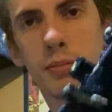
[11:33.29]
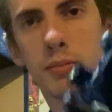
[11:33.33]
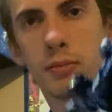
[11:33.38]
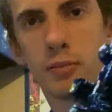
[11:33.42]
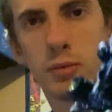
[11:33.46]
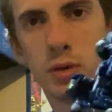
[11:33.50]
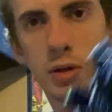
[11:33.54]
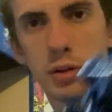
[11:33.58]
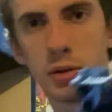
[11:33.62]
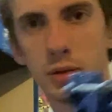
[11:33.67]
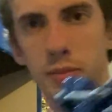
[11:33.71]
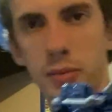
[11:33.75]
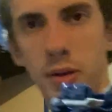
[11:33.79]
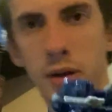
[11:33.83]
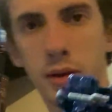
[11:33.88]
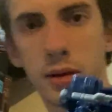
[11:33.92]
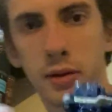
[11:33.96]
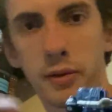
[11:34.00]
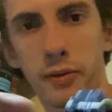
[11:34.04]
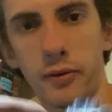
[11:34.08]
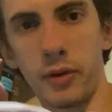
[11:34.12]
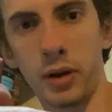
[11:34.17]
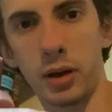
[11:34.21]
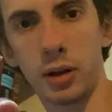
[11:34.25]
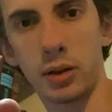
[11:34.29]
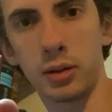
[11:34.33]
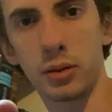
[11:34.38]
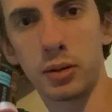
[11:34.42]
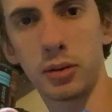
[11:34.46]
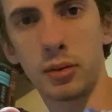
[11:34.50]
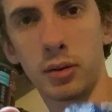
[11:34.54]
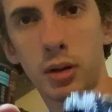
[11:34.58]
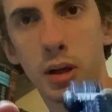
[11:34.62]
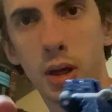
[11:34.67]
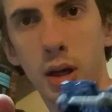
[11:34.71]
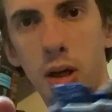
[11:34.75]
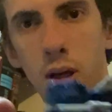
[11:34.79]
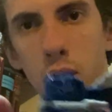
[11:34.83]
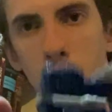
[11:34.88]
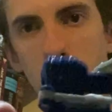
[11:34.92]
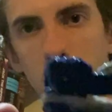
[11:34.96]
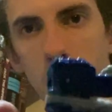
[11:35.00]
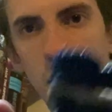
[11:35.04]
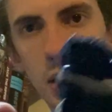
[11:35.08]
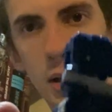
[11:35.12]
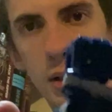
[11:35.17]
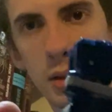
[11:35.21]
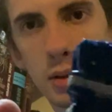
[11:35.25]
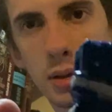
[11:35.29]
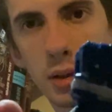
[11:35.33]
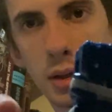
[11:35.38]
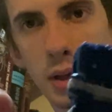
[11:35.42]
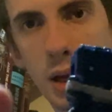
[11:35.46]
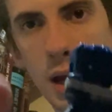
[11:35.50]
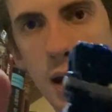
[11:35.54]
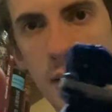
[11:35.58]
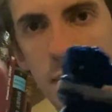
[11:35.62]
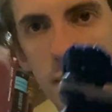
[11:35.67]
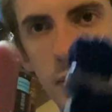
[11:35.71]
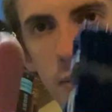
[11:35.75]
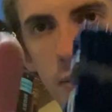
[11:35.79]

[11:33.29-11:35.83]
use my other finger. So there's a gap